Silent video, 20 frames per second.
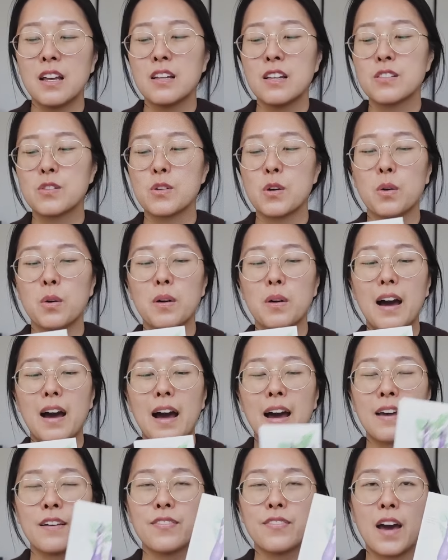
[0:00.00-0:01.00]
So
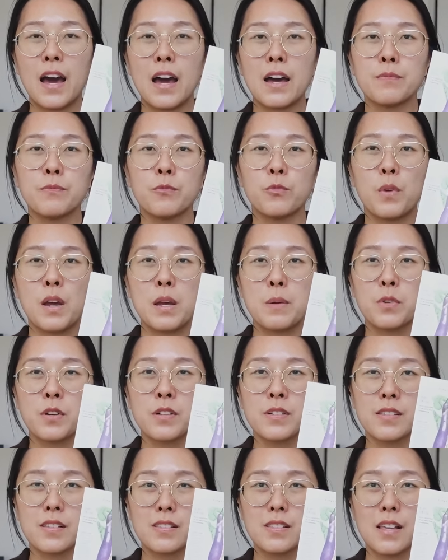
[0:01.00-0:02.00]
I've had way more
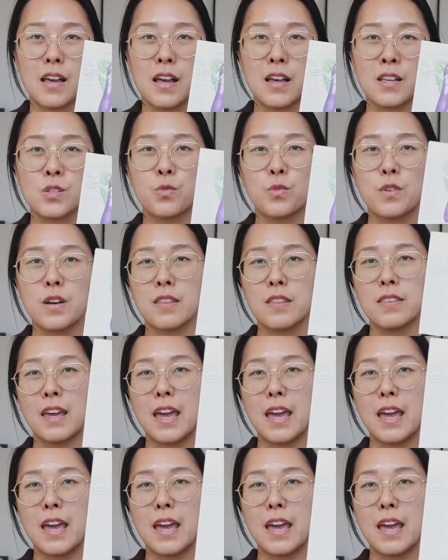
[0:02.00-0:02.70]
success with